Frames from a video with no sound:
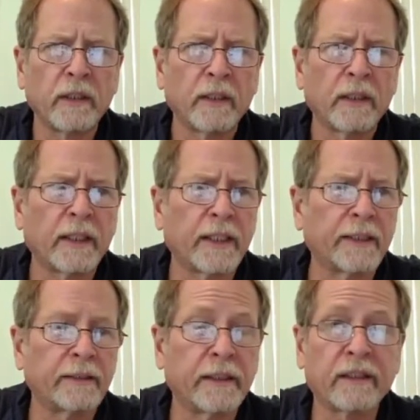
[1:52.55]

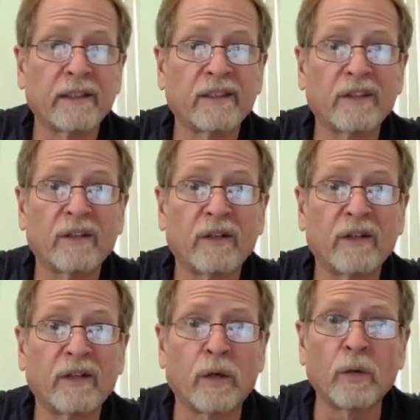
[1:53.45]
Yeah.
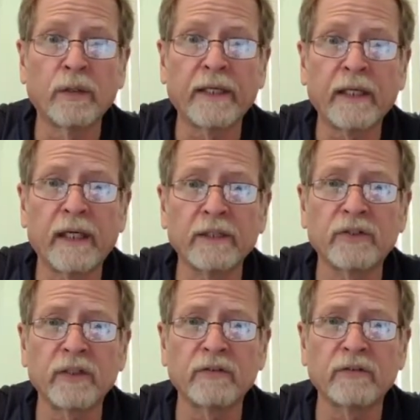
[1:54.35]
Oh, lane cod
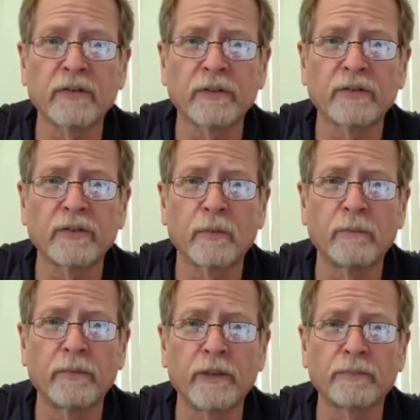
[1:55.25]
season starts
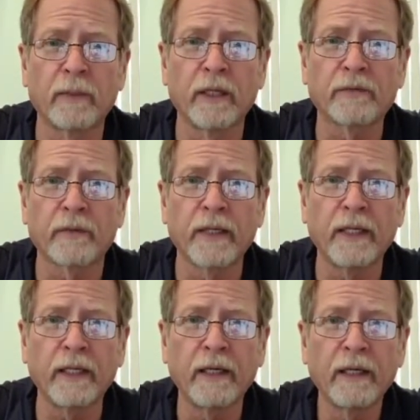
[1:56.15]
this month,
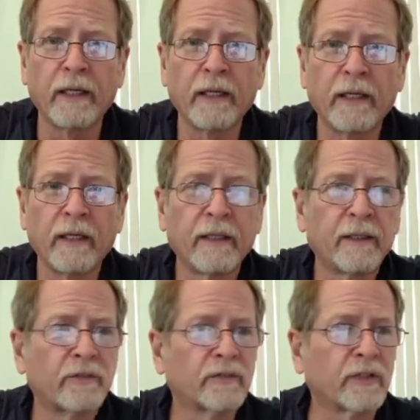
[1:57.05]
right?
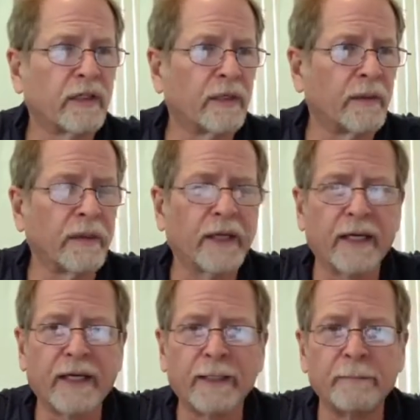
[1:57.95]

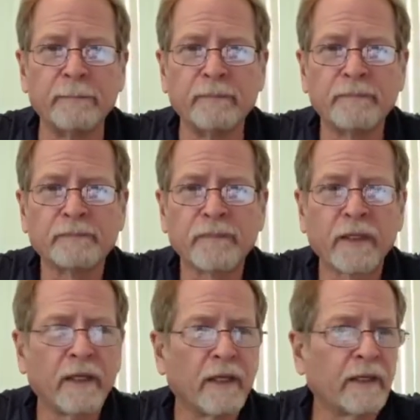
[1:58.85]
So
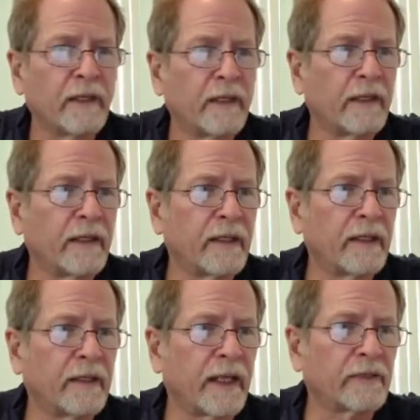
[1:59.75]

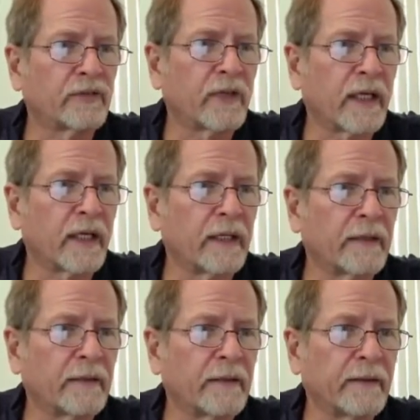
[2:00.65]
that's
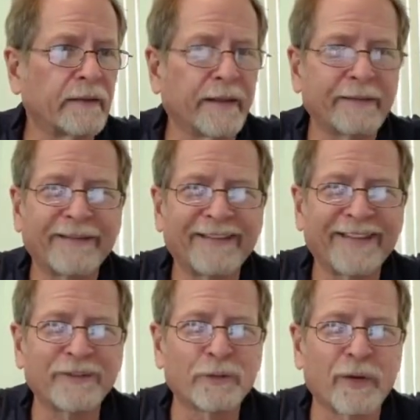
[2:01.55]

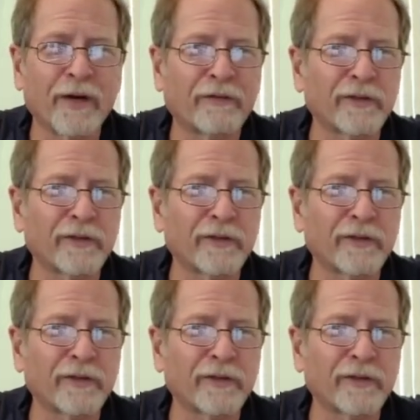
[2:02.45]
where I first